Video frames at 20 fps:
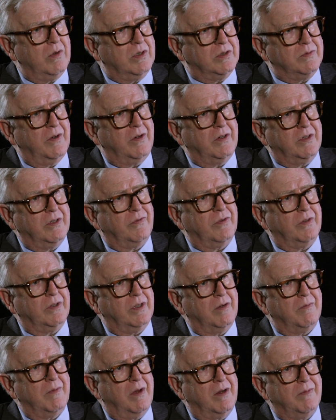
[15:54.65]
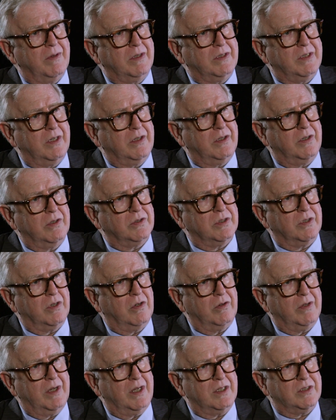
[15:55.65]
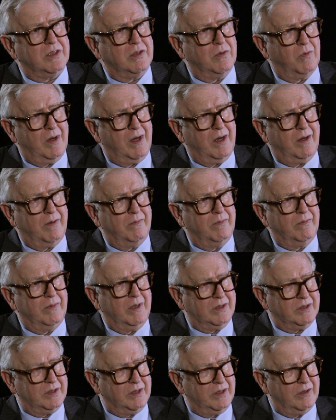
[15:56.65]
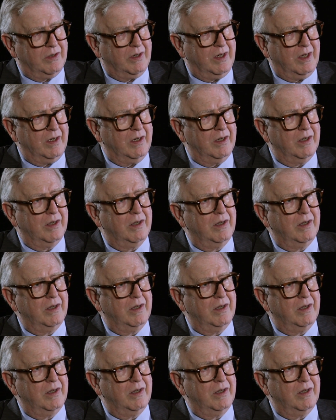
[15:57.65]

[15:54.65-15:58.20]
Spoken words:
is very different than it might have been 10 years ago, and that's the web, that's the internet.